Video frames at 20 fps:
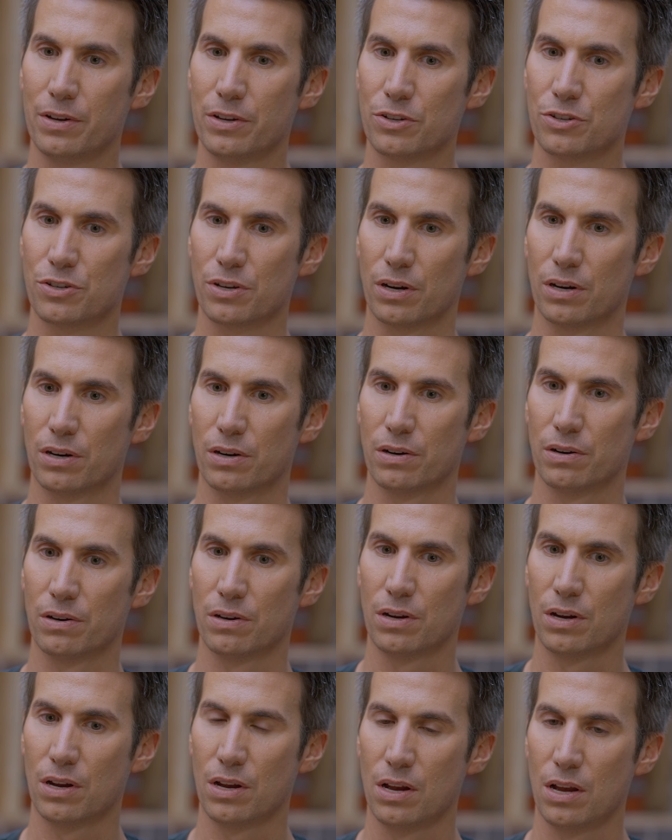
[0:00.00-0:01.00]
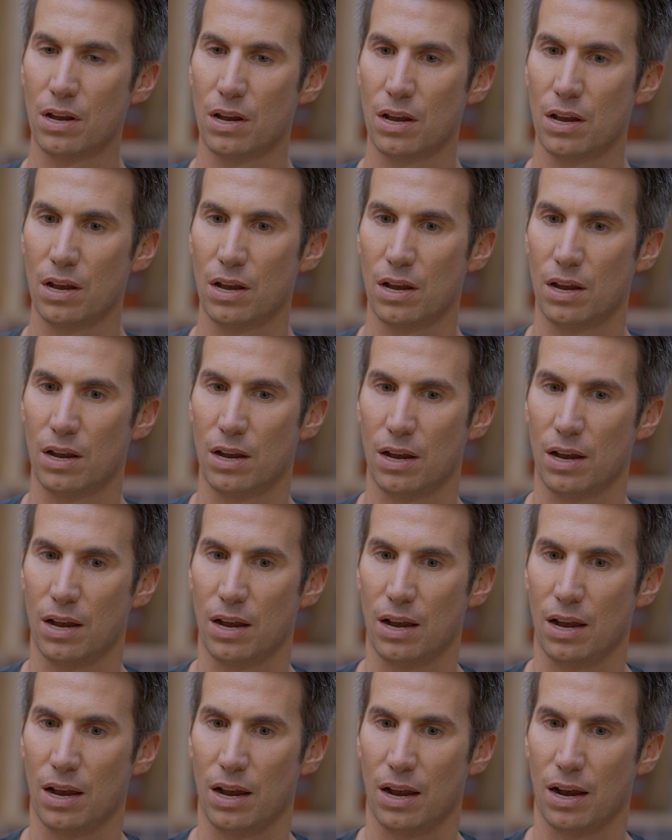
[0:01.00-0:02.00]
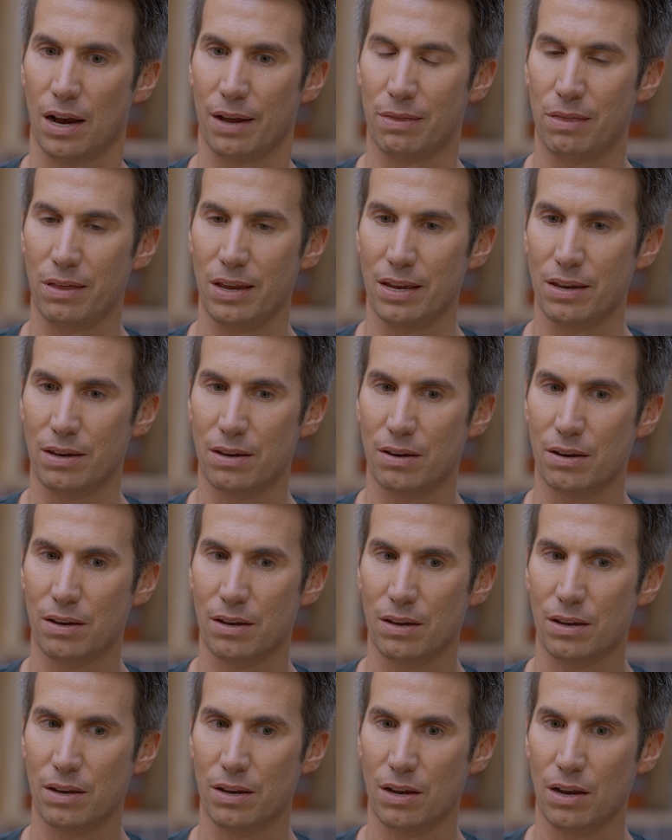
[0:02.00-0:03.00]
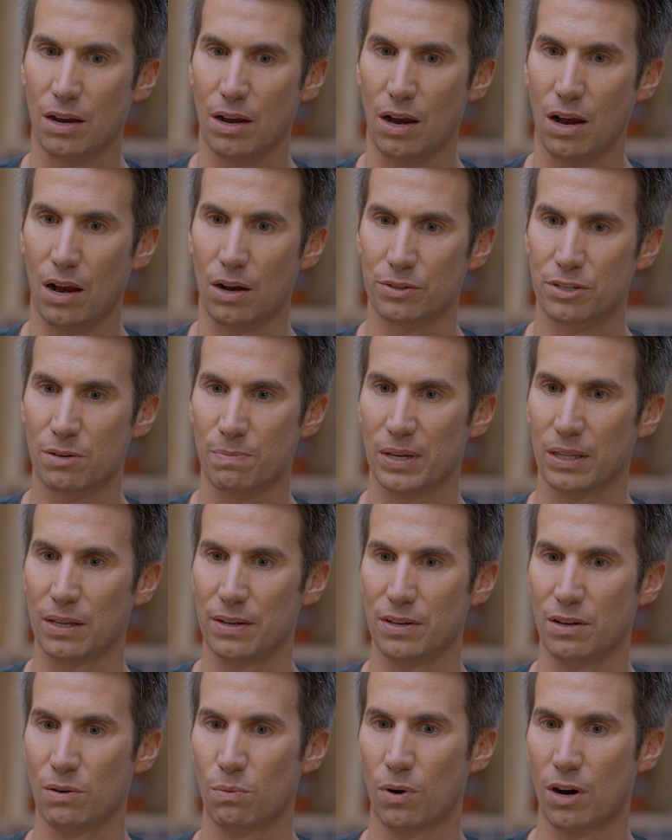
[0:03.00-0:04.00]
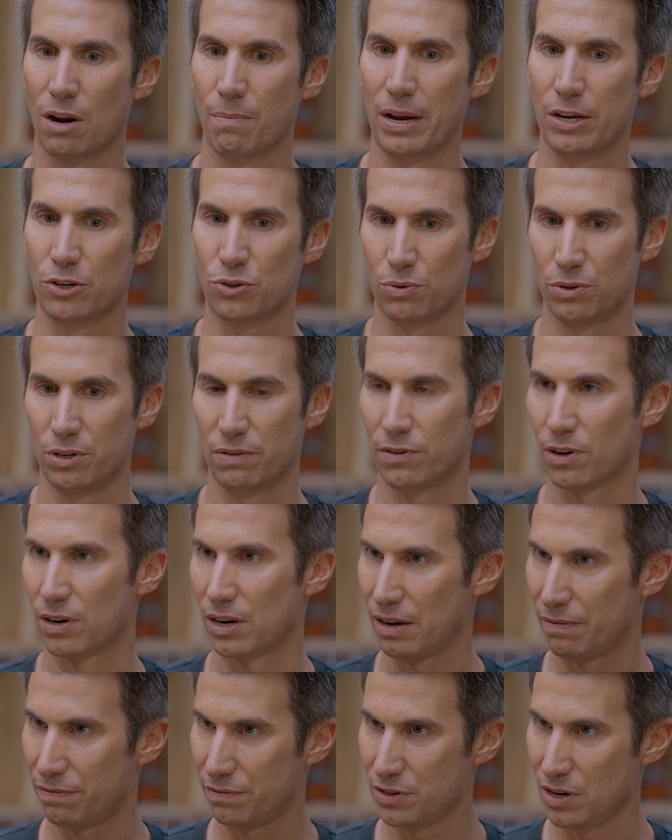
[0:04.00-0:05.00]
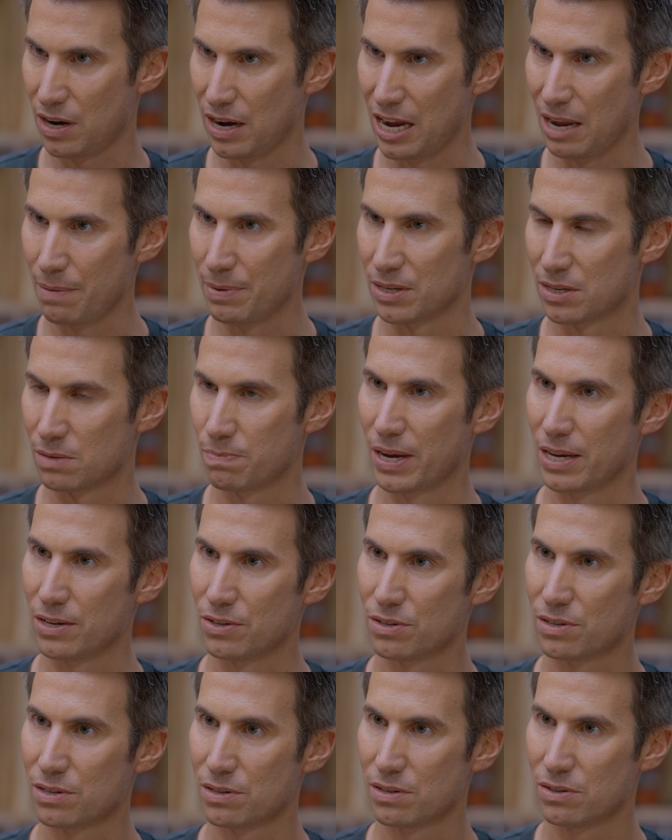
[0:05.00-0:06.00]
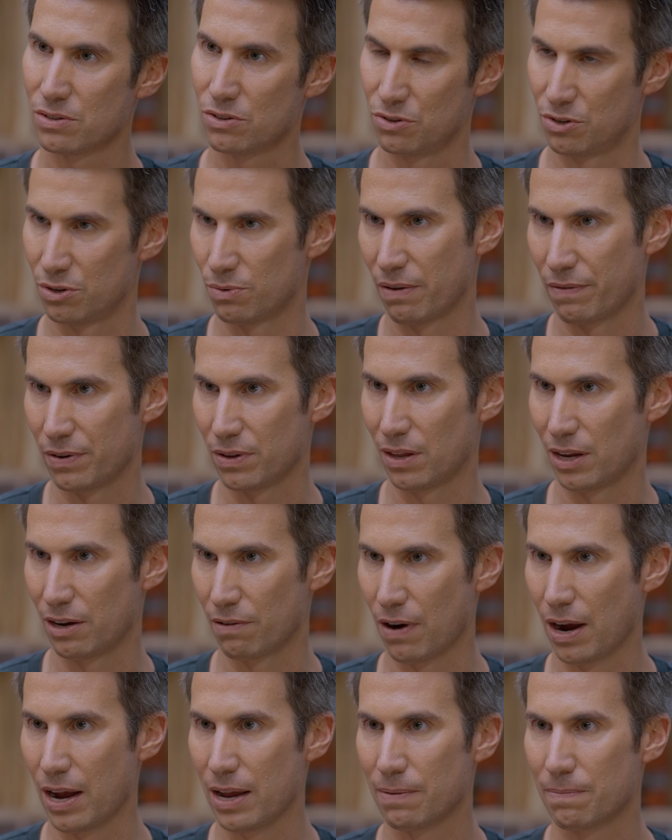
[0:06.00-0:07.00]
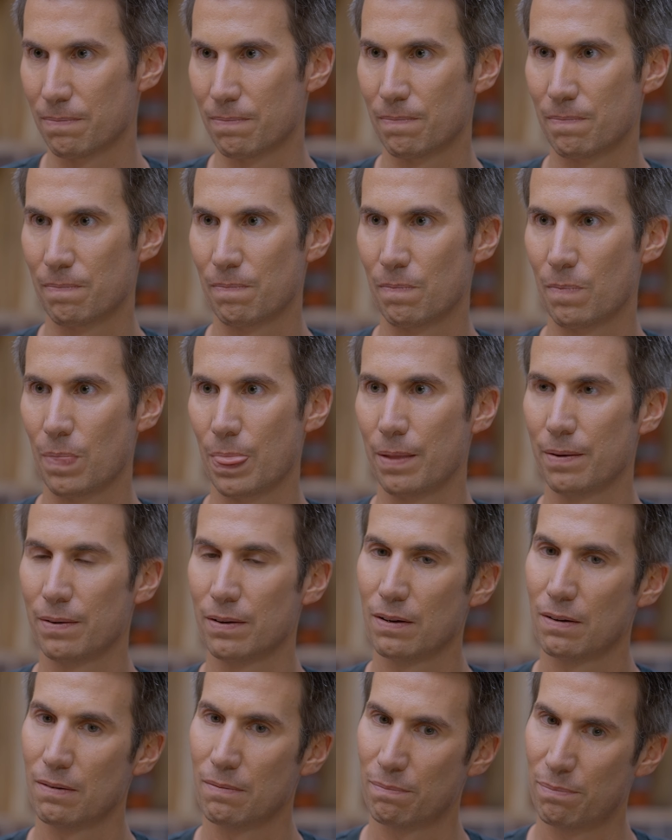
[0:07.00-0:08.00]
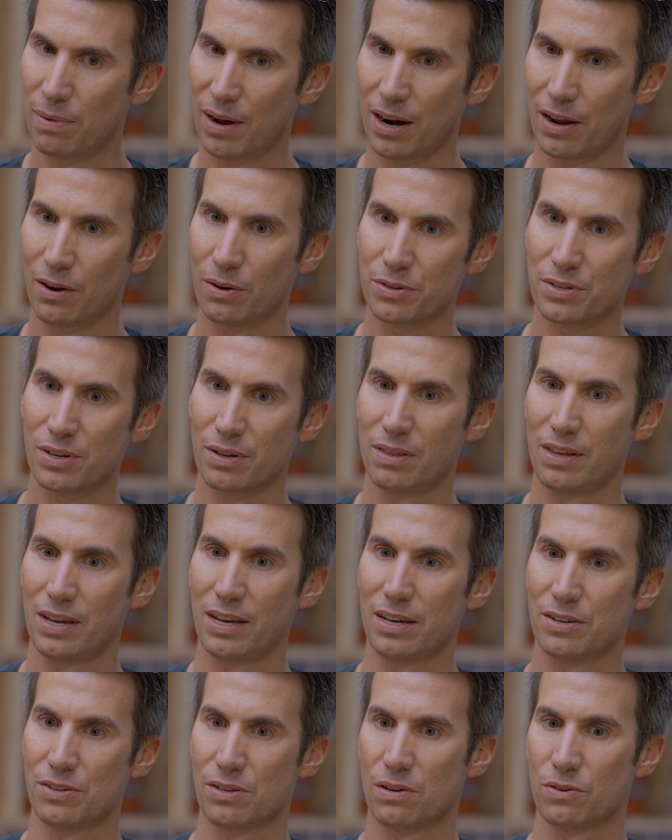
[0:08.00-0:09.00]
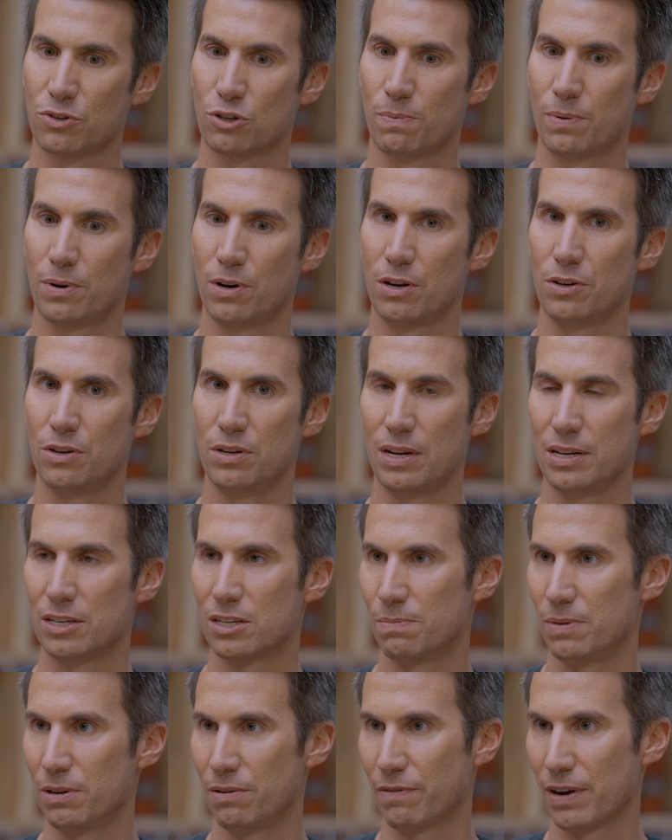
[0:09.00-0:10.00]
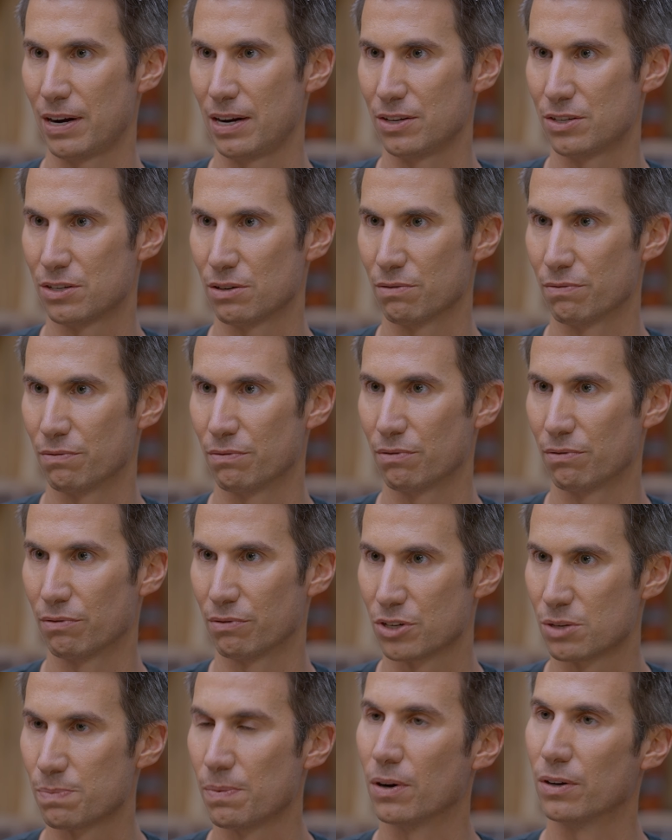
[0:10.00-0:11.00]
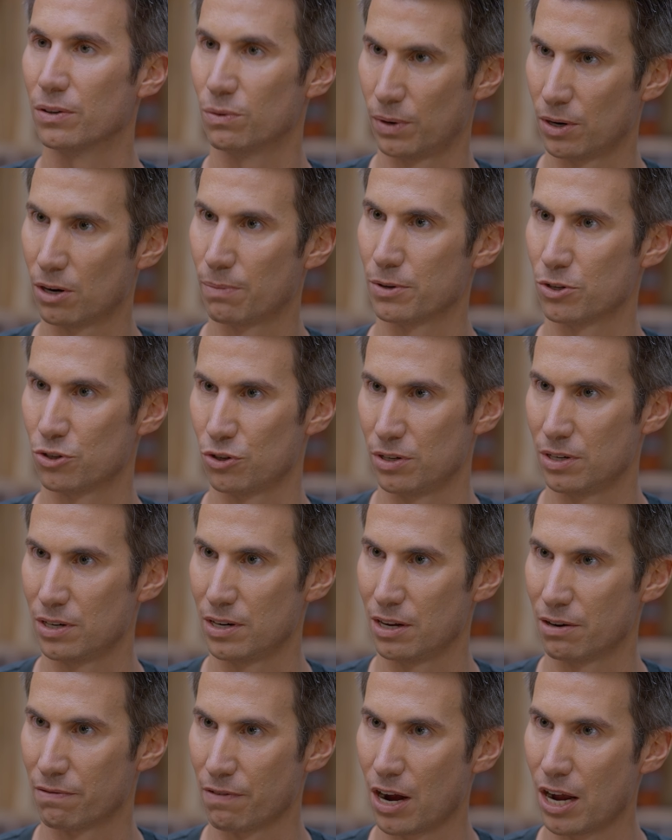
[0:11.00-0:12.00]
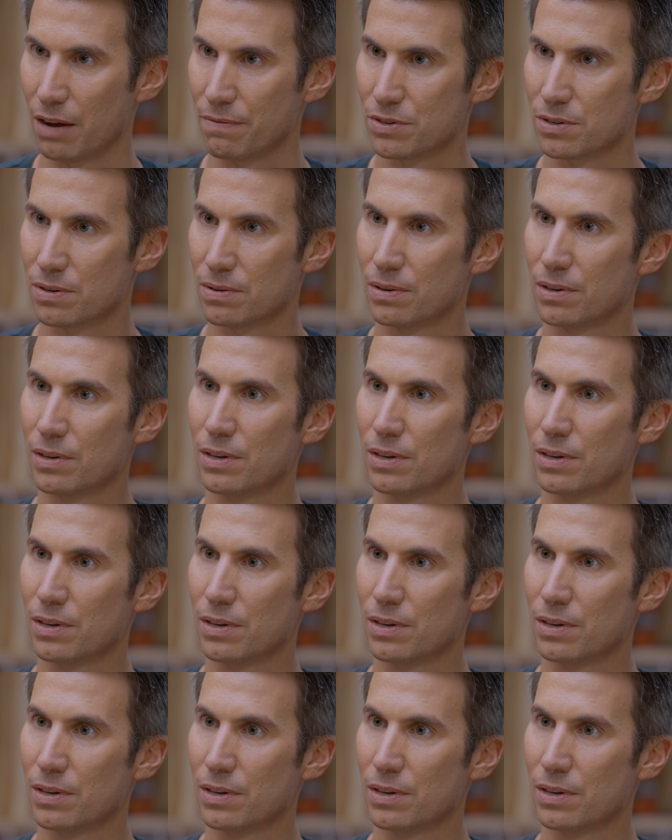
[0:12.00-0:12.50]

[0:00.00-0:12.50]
So I think ultimately you want to make sure you've got enough time and space to do everything right. But I also think as an entrepreneur, you need to be ready to respond when opportunity arrives.